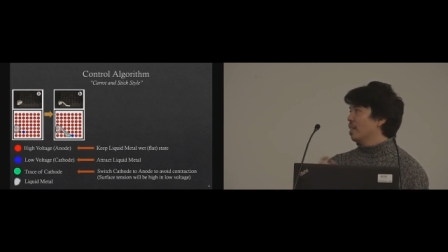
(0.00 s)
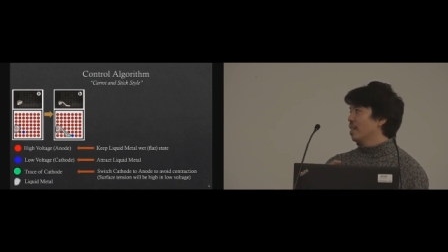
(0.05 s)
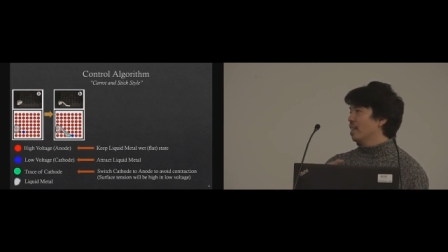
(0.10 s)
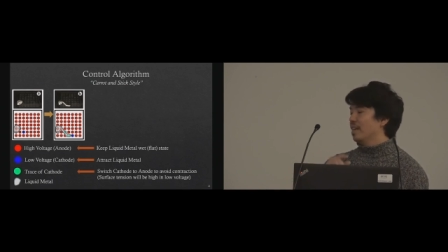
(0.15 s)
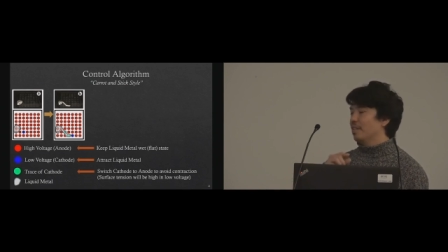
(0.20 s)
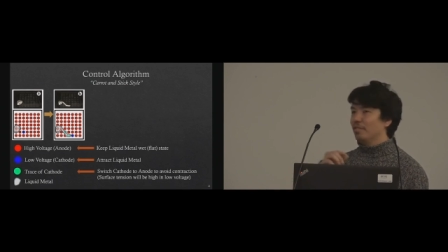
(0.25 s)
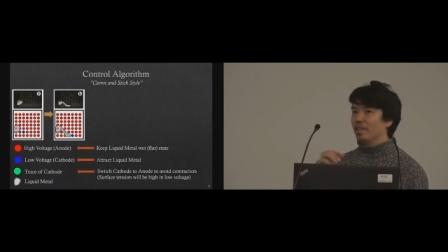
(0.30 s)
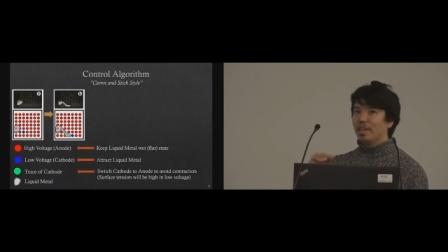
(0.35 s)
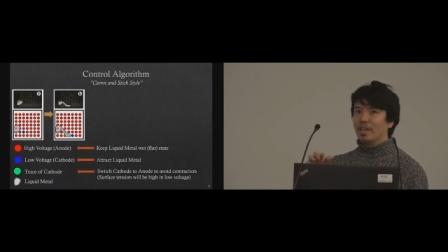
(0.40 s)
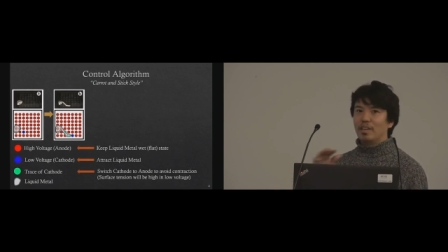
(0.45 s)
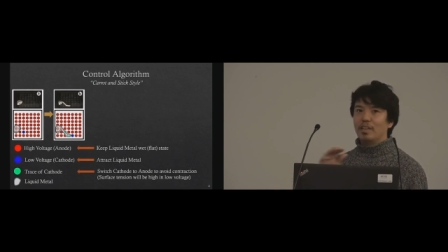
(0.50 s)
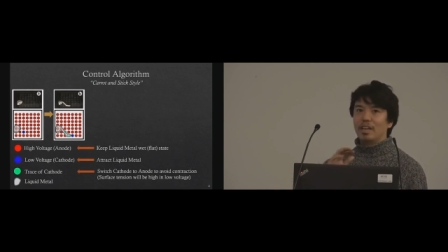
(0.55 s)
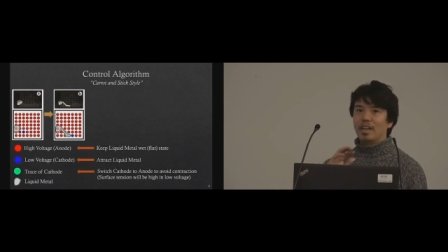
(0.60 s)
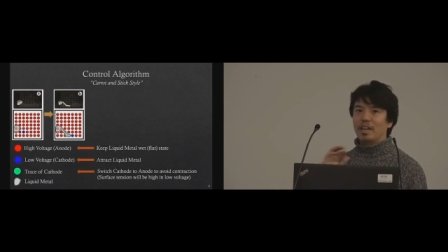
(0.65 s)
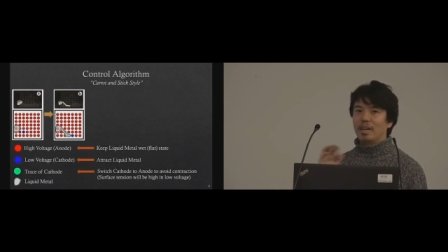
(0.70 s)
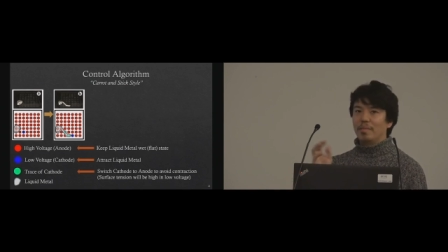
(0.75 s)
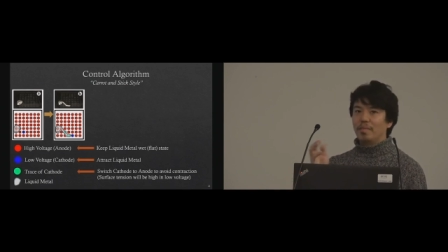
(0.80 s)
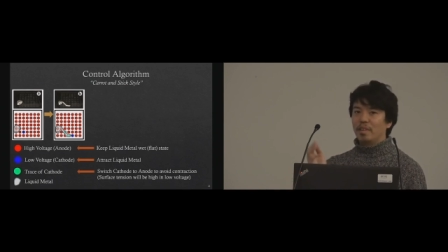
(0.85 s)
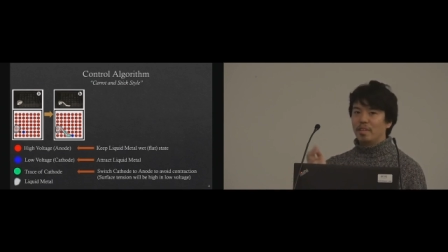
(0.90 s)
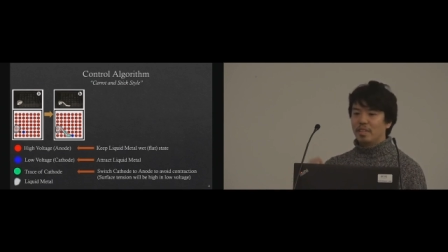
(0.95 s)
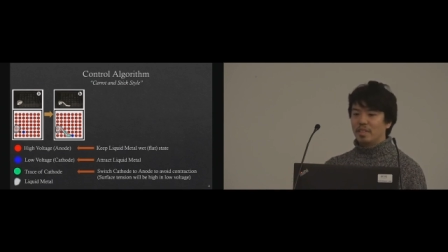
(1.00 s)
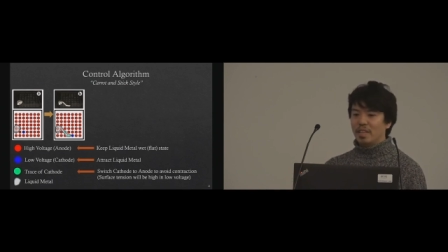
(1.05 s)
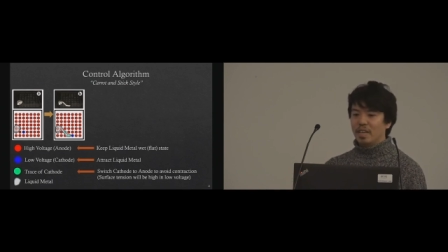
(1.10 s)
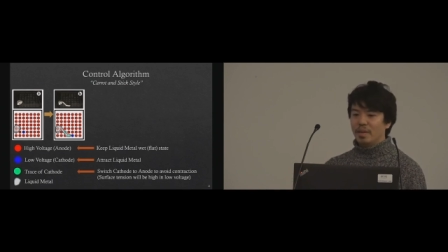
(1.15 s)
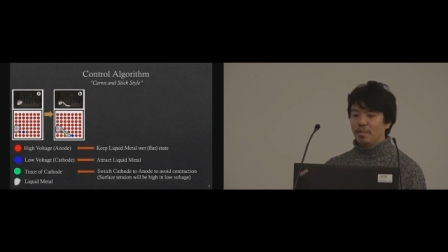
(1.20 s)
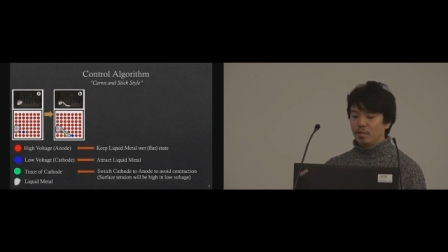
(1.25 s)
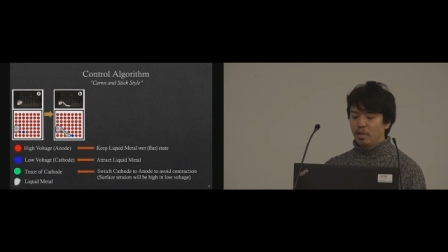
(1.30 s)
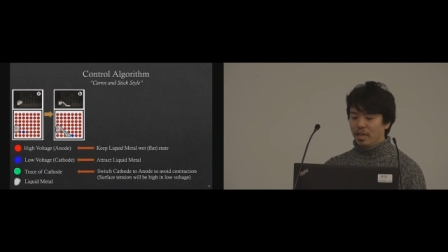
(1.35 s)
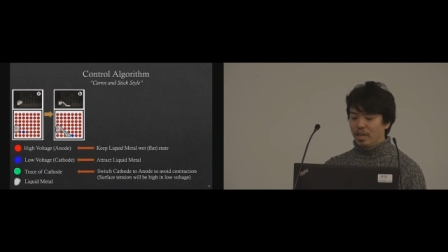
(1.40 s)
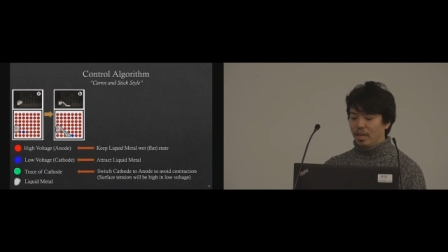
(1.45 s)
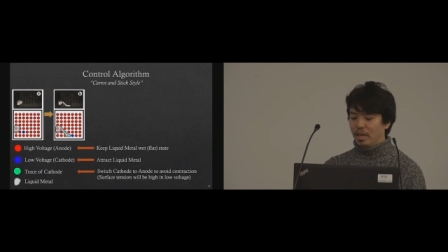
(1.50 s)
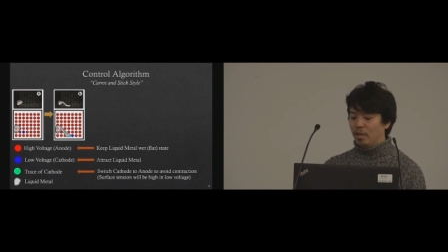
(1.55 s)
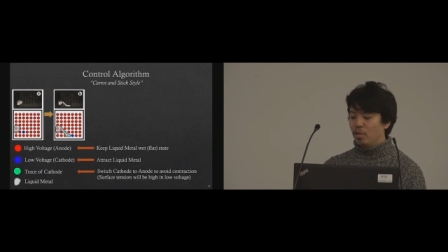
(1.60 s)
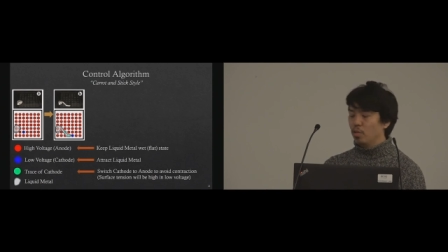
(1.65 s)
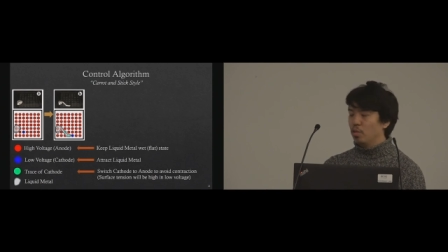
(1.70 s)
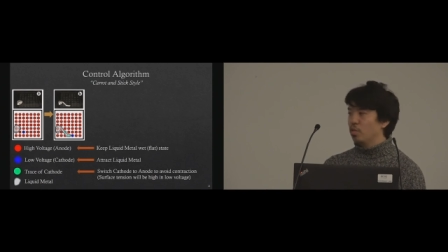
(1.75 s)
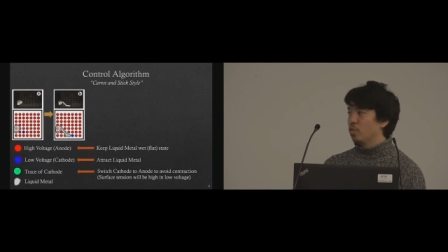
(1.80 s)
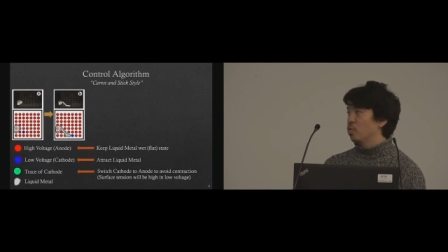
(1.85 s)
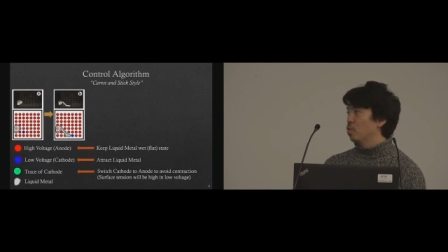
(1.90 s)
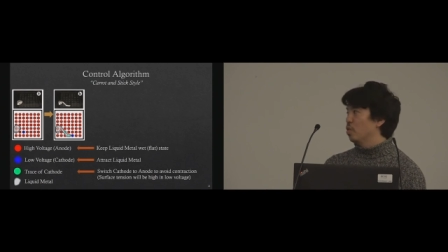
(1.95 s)
then we stably
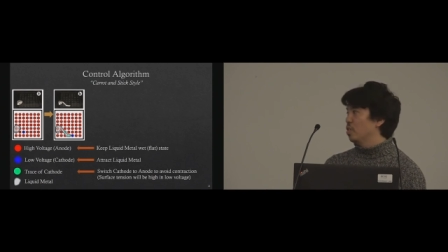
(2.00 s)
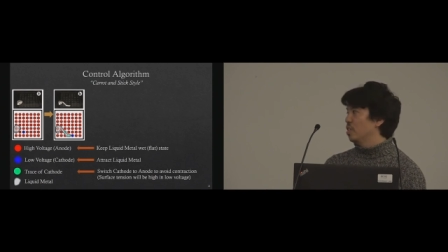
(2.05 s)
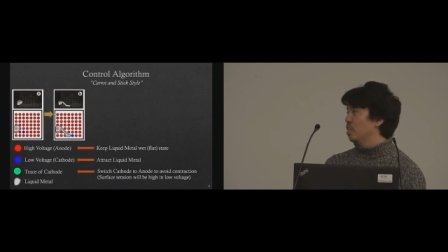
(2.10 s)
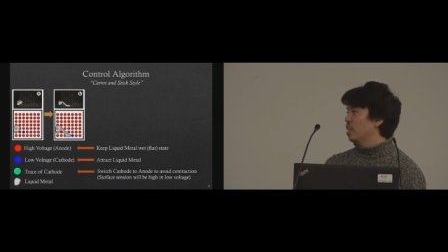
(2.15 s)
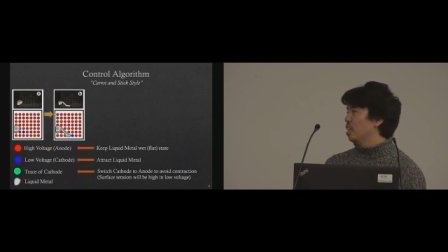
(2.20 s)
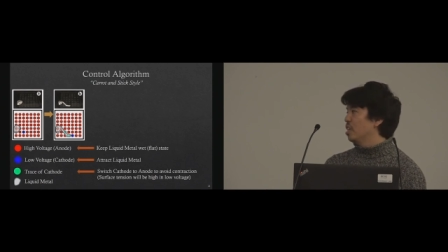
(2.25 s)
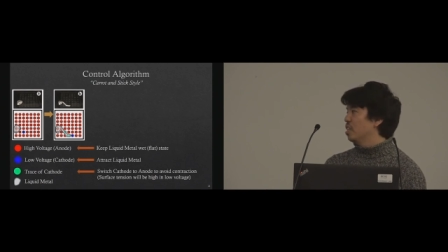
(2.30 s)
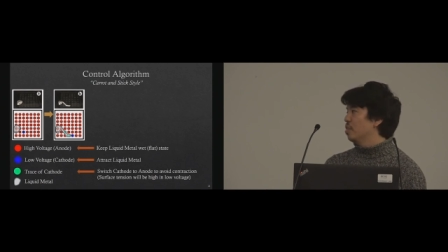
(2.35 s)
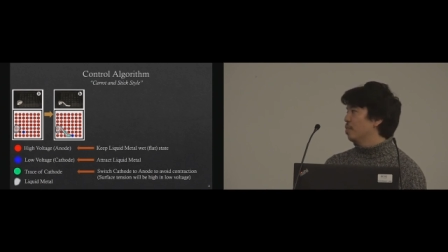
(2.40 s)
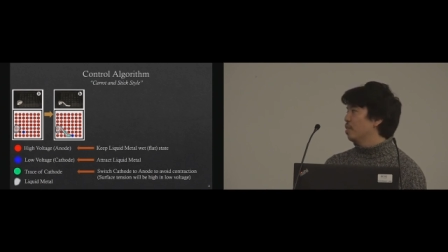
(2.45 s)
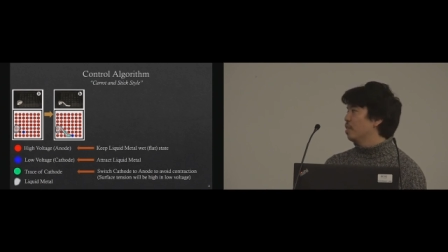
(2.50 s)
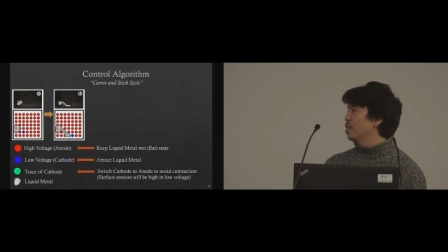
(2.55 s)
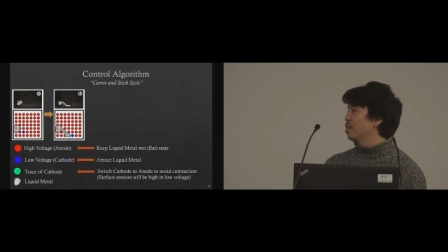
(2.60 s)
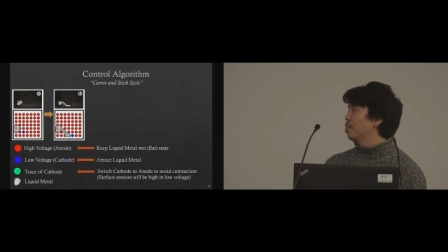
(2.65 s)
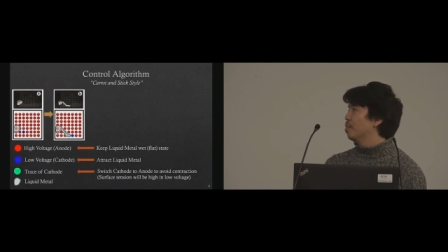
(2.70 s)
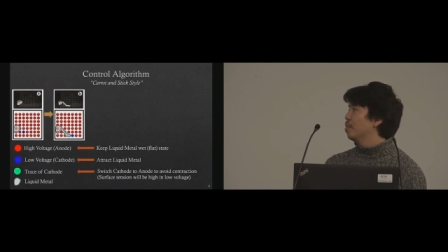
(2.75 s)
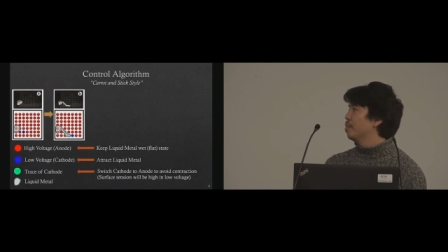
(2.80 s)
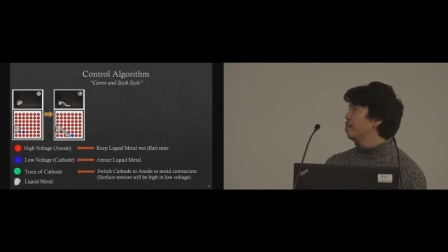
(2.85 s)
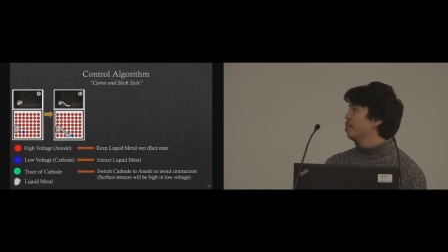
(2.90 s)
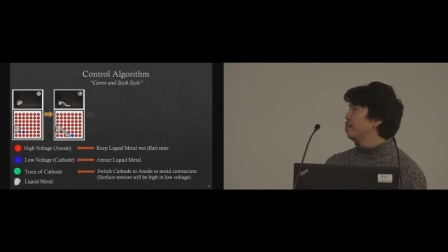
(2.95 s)
controlling the liquid metal.